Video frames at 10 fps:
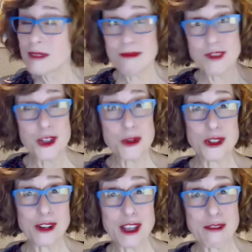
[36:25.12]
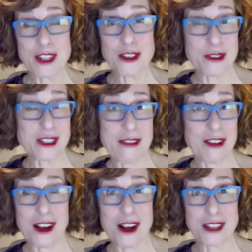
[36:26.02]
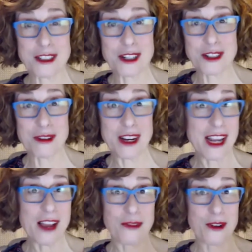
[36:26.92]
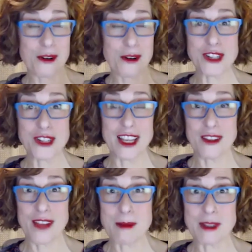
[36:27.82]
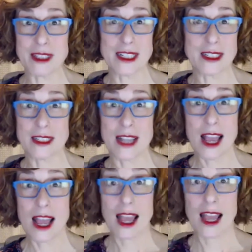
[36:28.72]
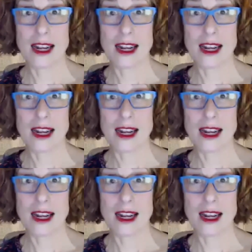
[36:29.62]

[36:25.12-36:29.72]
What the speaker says: Jewish Learning Venture is having a contest right now for all JKid families, and